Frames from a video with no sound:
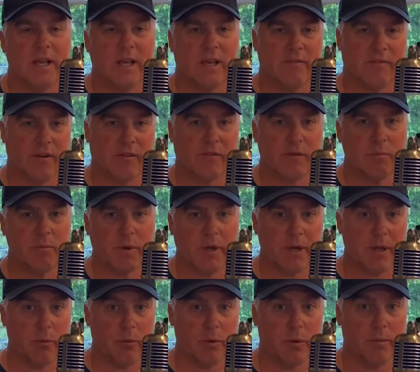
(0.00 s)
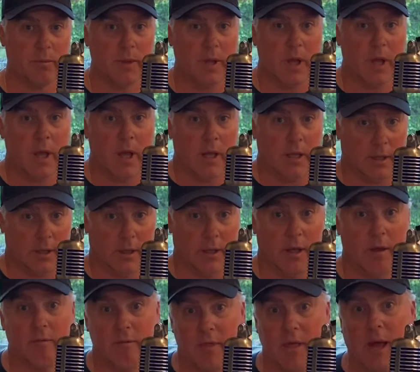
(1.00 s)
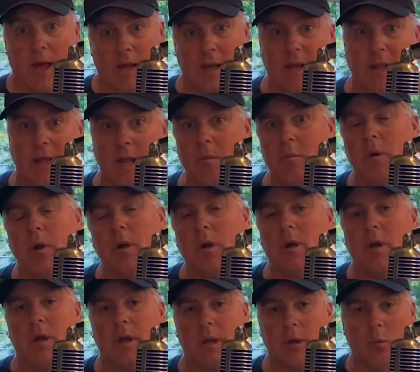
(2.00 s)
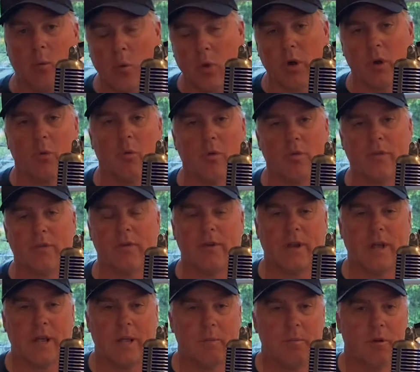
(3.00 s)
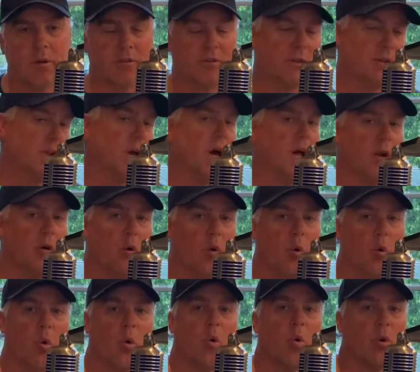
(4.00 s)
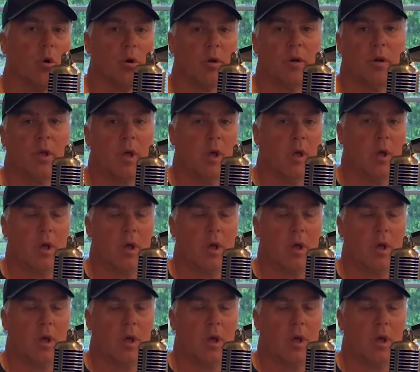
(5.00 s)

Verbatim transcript: If everybody would love thy neighbor and work with their neighbors and not hoard